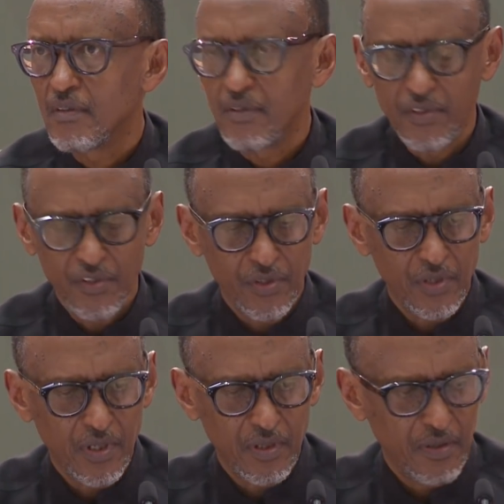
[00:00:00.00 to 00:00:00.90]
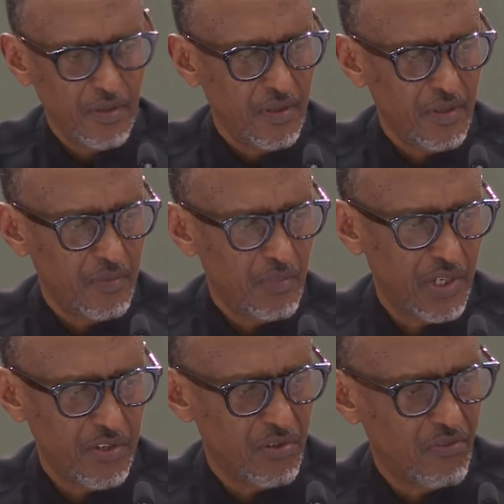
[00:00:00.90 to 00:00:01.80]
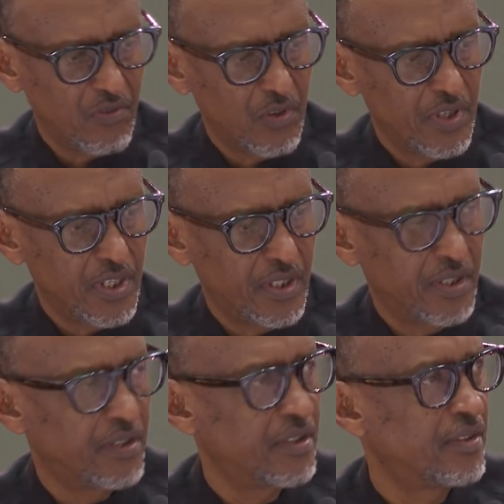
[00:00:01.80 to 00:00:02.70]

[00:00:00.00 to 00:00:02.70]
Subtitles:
is a badge of honor